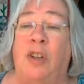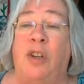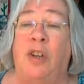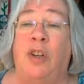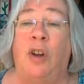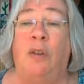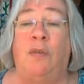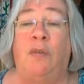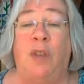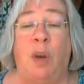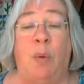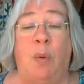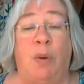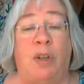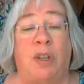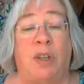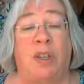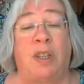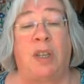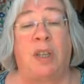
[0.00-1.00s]
So if you were
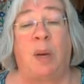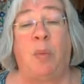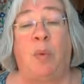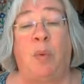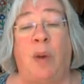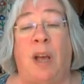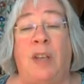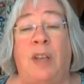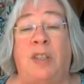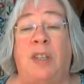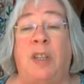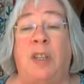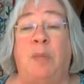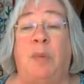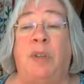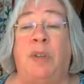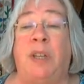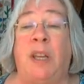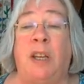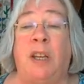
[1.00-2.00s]
to summarize this
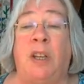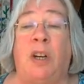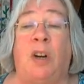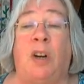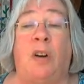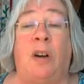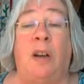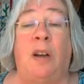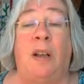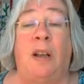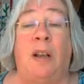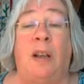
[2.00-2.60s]
particular